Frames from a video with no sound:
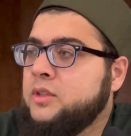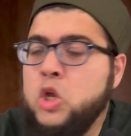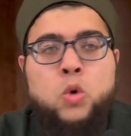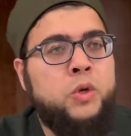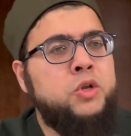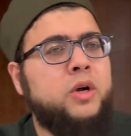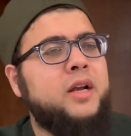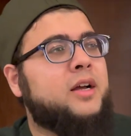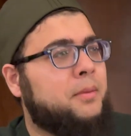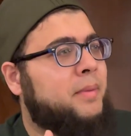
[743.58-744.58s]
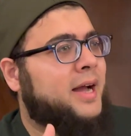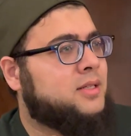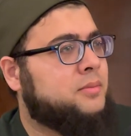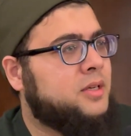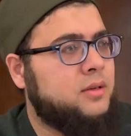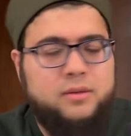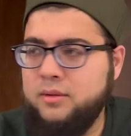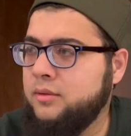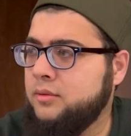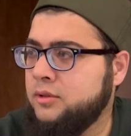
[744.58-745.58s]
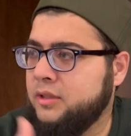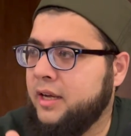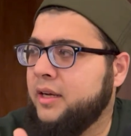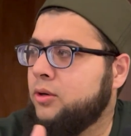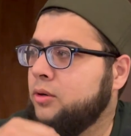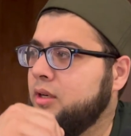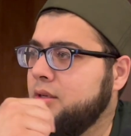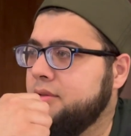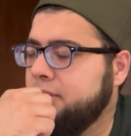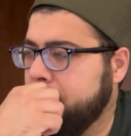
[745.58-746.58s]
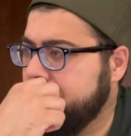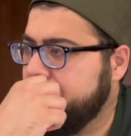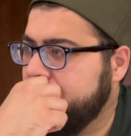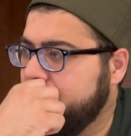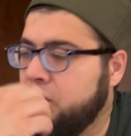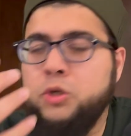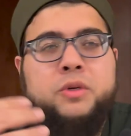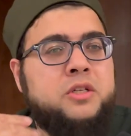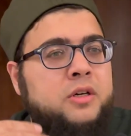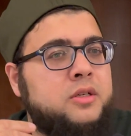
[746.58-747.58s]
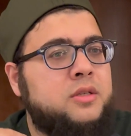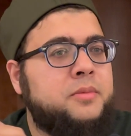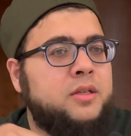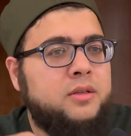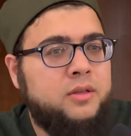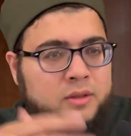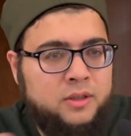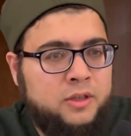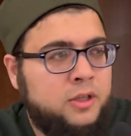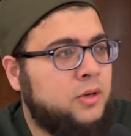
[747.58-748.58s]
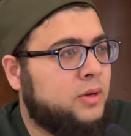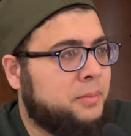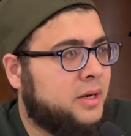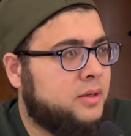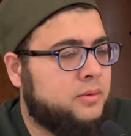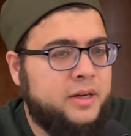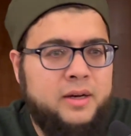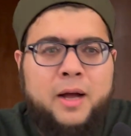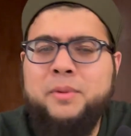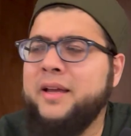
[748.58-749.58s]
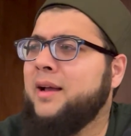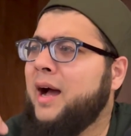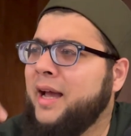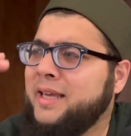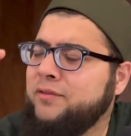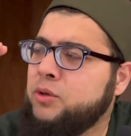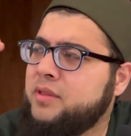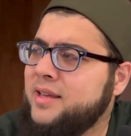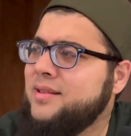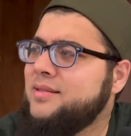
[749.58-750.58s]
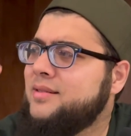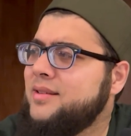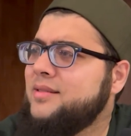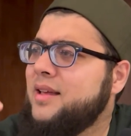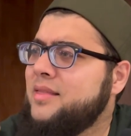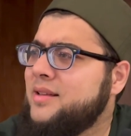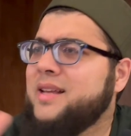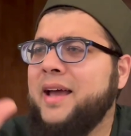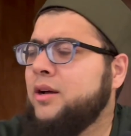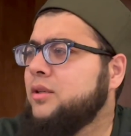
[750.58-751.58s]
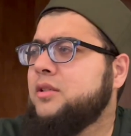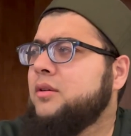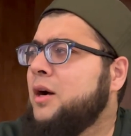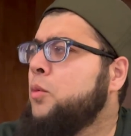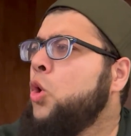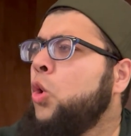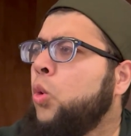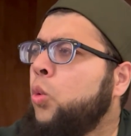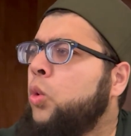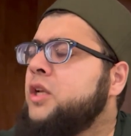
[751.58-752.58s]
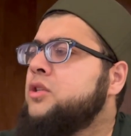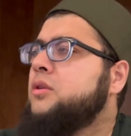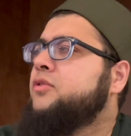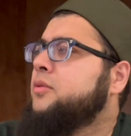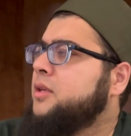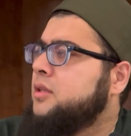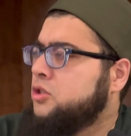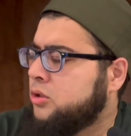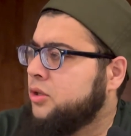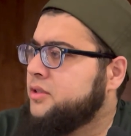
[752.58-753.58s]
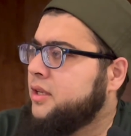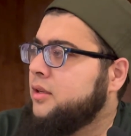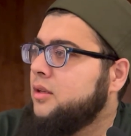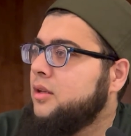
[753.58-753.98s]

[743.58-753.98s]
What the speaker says: When you're going to come back to me, to the headquarters, when you return to me, you know what I'm going to do, right? I'm like, I gave you this, this, and this. I hooked you up. What did you do for me? Did you close the deal?